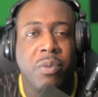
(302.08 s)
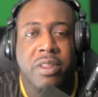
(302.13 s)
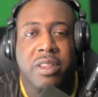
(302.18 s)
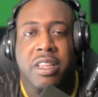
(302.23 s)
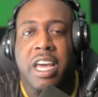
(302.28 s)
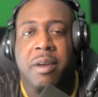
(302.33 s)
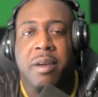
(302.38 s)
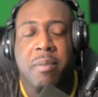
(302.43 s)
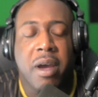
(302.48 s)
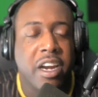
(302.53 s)
with
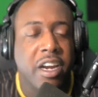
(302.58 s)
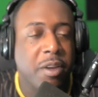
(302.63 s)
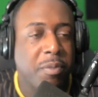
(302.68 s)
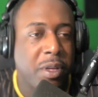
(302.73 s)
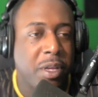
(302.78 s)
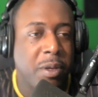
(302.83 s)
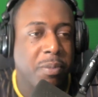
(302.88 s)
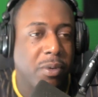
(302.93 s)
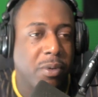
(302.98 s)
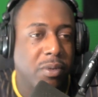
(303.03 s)
like minded
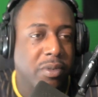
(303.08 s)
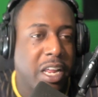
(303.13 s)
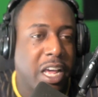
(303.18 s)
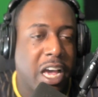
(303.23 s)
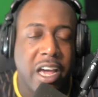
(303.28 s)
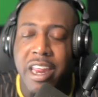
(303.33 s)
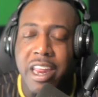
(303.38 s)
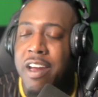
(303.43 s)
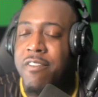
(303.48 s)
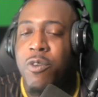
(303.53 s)
people.
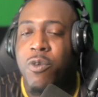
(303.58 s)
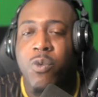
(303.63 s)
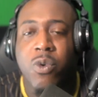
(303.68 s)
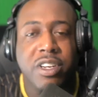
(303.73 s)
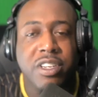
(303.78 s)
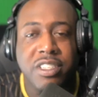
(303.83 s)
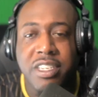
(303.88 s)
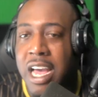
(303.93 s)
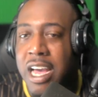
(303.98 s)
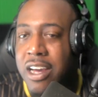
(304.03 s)
Now,
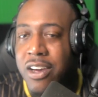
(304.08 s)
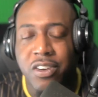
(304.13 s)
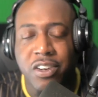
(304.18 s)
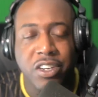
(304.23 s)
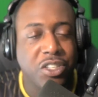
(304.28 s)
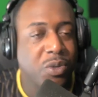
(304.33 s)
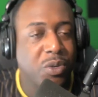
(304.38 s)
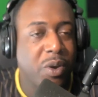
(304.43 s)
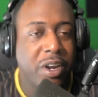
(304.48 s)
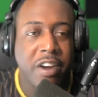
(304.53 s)
everyone is not going
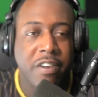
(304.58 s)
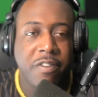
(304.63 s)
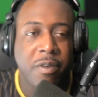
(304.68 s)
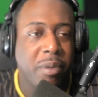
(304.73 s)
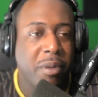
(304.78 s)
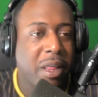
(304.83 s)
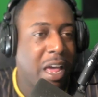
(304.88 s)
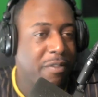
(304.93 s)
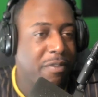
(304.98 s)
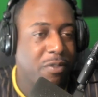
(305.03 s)
to join
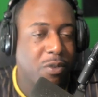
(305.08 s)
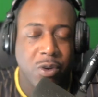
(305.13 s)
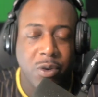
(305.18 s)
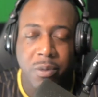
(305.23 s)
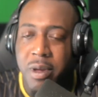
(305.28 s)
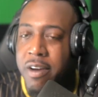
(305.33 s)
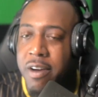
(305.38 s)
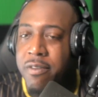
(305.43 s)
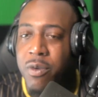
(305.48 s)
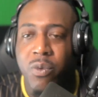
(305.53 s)
every
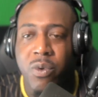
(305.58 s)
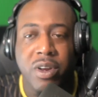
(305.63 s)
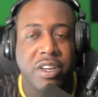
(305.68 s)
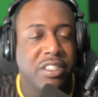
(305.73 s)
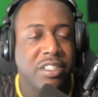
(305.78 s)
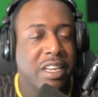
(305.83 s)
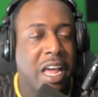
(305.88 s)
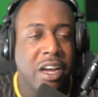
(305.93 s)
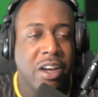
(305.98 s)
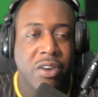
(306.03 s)
platform, everyone
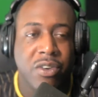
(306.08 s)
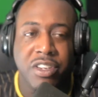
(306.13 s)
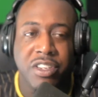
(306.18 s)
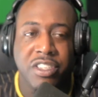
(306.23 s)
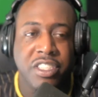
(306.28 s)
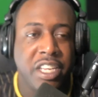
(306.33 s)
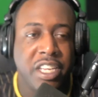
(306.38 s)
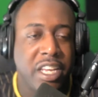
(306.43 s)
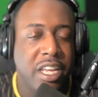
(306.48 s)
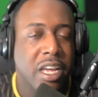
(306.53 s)
is not going to
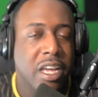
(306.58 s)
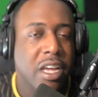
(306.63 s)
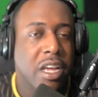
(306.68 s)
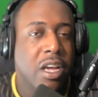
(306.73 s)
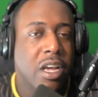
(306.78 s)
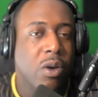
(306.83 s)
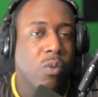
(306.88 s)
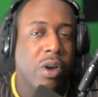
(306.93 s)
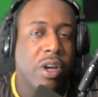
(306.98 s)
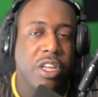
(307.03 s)
see
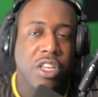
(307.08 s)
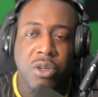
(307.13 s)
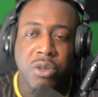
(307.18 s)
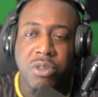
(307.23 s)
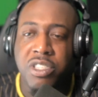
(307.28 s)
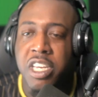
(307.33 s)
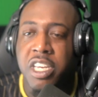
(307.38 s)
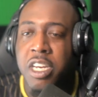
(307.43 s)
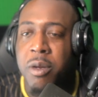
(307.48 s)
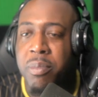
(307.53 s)
what
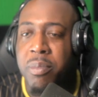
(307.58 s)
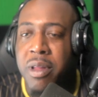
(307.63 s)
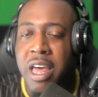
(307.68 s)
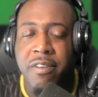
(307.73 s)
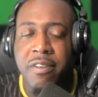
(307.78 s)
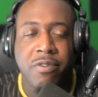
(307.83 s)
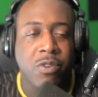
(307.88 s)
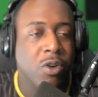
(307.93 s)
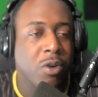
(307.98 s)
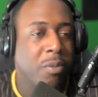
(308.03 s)
you see in a
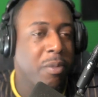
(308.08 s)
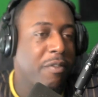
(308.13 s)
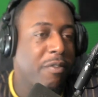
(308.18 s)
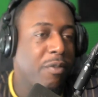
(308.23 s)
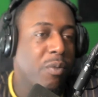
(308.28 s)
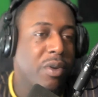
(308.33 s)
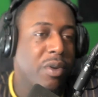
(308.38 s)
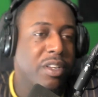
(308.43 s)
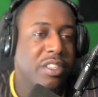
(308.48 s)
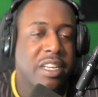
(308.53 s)
platform,
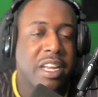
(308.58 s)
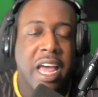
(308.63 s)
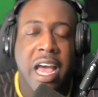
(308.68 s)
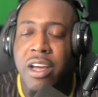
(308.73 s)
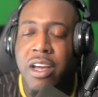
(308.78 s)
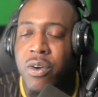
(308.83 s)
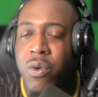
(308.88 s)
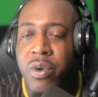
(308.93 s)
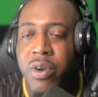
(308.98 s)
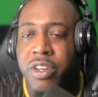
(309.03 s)
everyone is
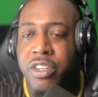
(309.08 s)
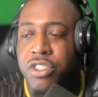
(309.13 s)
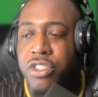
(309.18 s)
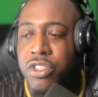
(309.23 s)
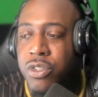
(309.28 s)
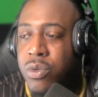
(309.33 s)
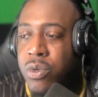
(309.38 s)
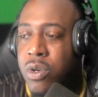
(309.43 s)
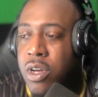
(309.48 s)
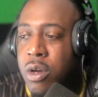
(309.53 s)
not going
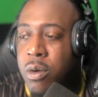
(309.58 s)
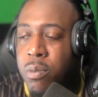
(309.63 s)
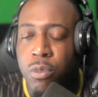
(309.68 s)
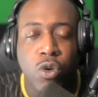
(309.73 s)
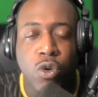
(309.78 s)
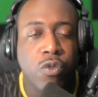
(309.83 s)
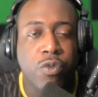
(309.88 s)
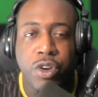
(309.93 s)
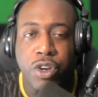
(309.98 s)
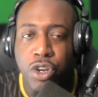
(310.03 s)
to
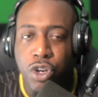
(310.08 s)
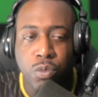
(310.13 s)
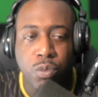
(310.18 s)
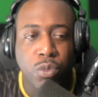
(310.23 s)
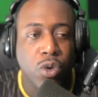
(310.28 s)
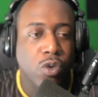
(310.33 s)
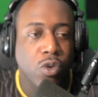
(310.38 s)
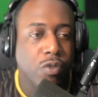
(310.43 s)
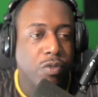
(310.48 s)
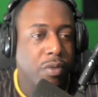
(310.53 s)
move when you
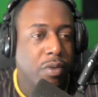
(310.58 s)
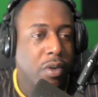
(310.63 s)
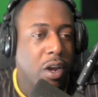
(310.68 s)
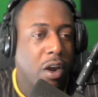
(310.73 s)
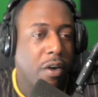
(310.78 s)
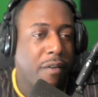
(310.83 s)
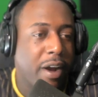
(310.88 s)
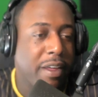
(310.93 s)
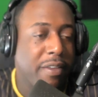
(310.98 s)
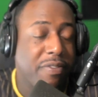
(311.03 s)
move.
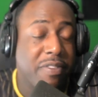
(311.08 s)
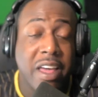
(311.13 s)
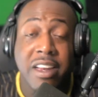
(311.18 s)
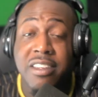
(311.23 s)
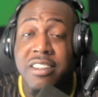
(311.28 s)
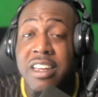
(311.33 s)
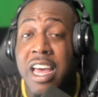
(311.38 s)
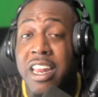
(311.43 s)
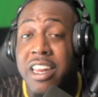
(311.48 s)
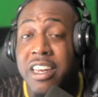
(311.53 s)
All right. That
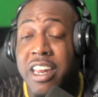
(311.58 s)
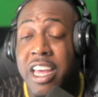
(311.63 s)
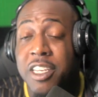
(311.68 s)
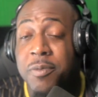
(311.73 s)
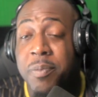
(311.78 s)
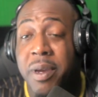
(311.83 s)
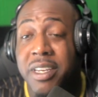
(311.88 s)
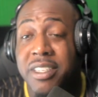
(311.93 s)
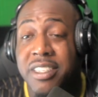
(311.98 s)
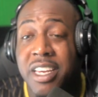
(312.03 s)
is not an
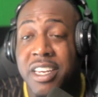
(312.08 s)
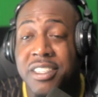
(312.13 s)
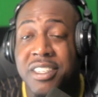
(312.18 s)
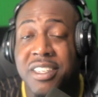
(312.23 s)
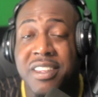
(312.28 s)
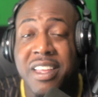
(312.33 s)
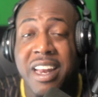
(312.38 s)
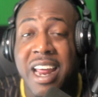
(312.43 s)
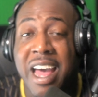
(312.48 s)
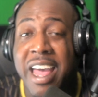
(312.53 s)

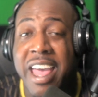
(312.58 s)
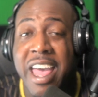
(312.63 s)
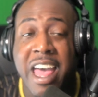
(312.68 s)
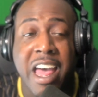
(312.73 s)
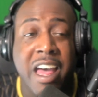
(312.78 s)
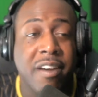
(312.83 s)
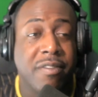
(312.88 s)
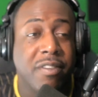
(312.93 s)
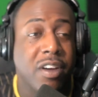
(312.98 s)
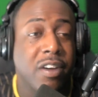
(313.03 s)
expectation that I
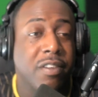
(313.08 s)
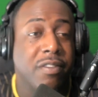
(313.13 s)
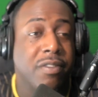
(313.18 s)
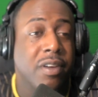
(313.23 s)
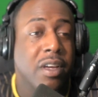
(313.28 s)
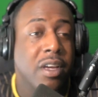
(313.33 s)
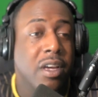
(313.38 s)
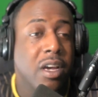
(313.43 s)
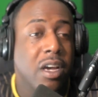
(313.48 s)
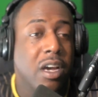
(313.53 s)
have of
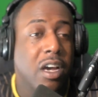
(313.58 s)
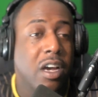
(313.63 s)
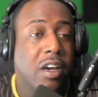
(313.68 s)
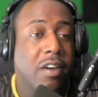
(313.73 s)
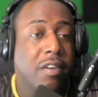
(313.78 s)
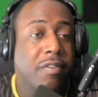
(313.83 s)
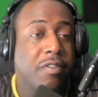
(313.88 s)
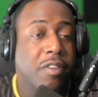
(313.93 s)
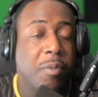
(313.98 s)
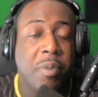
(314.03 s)

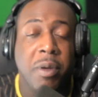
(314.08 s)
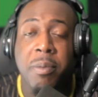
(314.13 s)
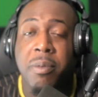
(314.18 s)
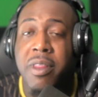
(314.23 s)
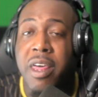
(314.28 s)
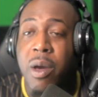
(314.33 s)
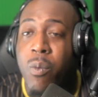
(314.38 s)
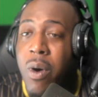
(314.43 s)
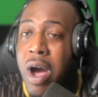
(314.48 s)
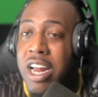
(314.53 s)
of the
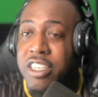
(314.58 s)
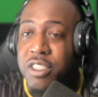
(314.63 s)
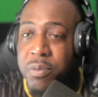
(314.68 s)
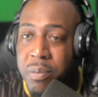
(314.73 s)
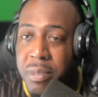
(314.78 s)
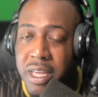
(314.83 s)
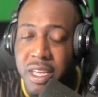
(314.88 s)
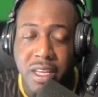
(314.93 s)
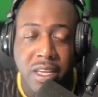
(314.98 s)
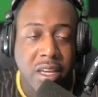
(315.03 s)
people that watch
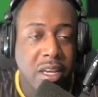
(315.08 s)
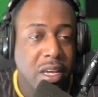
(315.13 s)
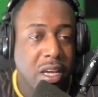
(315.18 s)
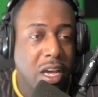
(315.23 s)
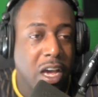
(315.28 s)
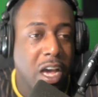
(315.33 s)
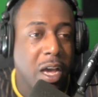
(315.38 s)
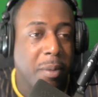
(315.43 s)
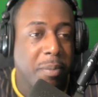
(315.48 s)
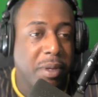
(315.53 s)
me
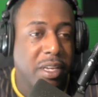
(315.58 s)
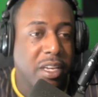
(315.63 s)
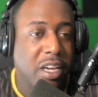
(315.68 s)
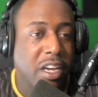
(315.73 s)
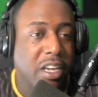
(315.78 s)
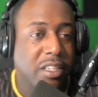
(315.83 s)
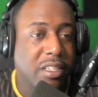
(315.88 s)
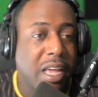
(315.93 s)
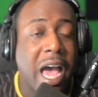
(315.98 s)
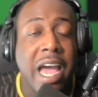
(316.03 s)
uh,
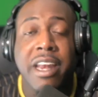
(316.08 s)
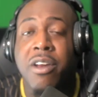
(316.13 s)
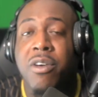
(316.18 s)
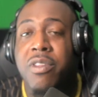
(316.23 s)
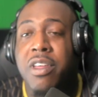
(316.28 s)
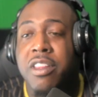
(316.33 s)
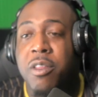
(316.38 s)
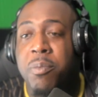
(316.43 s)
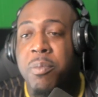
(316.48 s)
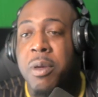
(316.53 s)
because I
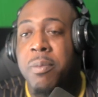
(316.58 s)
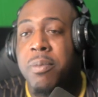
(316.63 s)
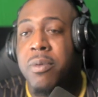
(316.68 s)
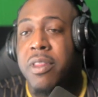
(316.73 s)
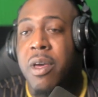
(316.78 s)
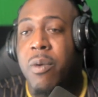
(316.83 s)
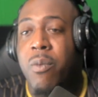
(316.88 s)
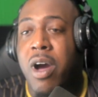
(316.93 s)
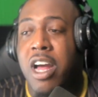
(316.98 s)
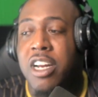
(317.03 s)
know that the
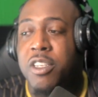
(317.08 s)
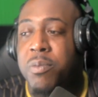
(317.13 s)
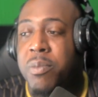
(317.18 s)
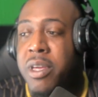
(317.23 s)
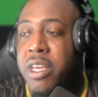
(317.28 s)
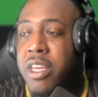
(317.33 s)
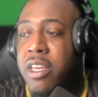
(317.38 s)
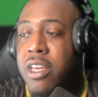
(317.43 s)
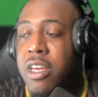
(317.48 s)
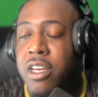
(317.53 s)
people that watch
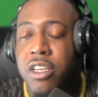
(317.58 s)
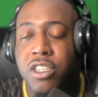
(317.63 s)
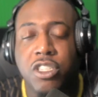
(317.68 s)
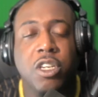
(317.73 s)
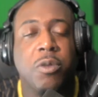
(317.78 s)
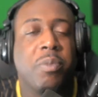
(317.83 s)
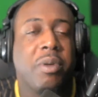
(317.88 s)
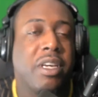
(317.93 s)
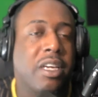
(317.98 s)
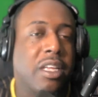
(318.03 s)
me
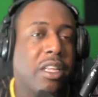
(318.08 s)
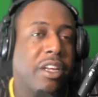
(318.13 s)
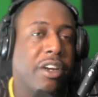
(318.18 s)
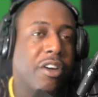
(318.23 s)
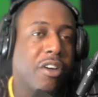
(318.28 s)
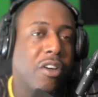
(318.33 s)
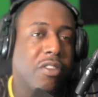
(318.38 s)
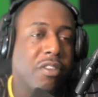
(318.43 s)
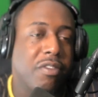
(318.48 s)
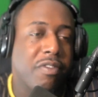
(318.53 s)
should be
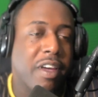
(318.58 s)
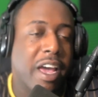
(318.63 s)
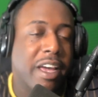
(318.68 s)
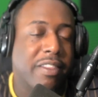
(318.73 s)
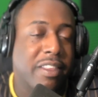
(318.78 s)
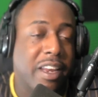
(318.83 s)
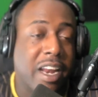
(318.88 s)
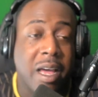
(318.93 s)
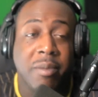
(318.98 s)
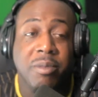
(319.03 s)
clear on the
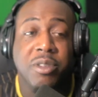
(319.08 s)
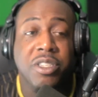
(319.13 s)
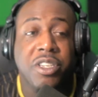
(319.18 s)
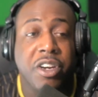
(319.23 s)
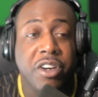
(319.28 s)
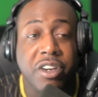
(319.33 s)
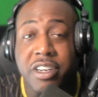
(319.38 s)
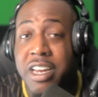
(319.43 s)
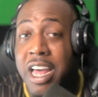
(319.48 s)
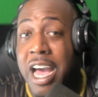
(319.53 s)
fact that I'm just
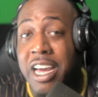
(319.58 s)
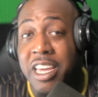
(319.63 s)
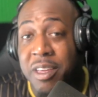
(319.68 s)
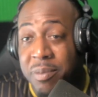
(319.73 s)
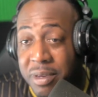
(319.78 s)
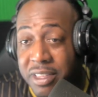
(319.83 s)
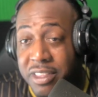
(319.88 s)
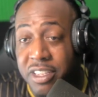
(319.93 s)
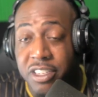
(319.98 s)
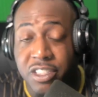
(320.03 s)
here to
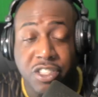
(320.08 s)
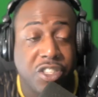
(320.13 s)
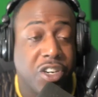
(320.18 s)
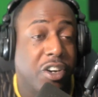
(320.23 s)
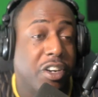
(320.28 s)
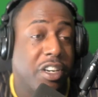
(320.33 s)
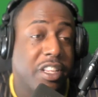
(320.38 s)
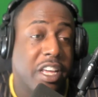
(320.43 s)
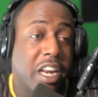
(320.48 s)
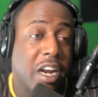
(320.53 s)
document this
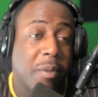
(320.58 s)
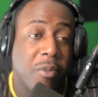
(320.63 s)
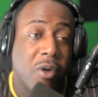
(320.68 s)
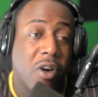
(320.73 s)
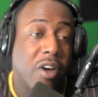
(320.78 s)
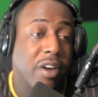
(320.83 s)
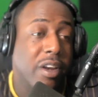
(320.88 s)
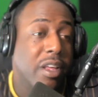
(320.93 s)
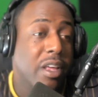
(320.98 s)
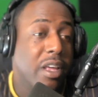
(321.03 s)
journey that I'm
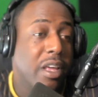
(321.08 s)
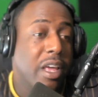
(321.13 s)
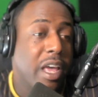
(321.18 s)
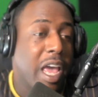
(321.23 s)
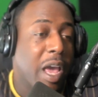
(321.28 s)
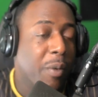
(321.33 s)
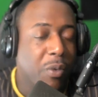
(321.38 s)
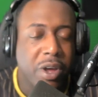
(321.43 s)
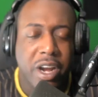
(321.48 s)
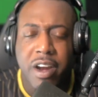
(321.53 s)
on.
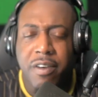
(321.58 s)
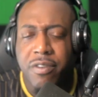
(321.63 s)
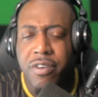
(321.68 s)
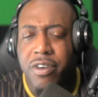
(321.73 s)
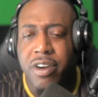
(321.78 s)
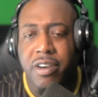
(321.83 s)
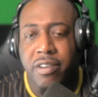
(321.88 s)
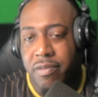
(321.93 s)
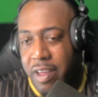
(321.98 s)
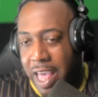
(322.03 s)
And
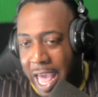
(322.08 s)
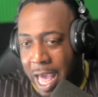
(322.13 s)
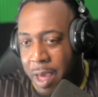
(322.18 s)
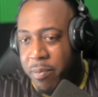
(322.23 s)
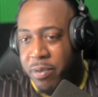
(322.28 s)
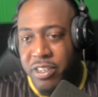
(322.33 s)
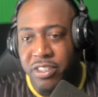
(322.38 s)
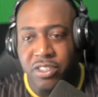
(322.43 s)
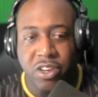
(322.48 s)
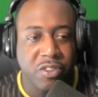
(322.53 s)
whatever
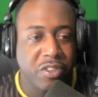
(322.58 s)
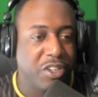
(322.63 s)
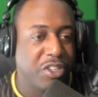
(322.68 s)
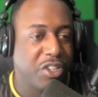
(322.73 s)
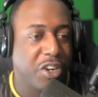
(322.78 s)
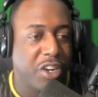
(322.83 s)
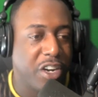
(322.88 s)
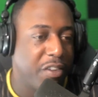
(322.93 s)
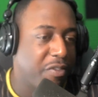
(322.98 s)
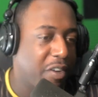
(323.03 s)
happens on the
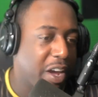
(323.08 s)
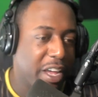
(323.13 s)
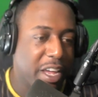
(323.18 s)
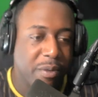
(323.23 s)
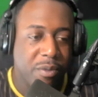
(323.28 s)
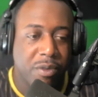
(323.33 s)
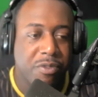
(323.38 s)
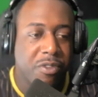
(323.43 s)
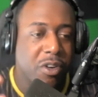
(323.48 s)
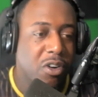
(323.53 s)
journey, if I
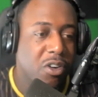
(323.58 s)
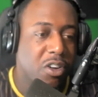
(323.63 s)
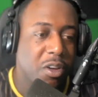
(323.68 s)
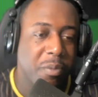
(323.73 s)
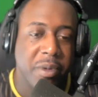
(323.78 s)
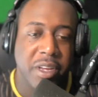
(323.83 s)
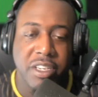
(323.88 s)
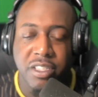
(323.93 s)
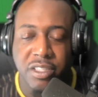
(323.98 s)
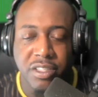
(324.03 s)
get referral
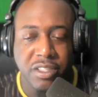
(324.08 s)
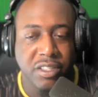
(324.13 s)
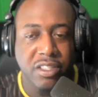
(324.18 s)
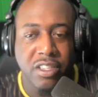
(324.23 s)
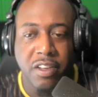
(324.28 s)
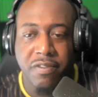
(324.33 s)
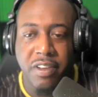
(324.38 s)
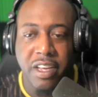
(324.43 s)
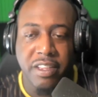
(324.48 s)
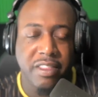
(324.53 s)
commissions and
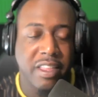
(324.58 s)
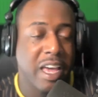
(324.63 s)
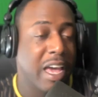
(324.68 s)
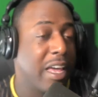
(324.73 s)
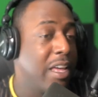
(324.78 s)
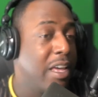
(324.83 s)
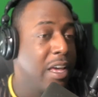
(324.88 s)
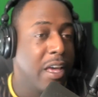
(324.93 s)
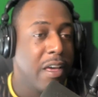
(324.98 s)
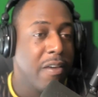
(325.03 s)
stuff like that,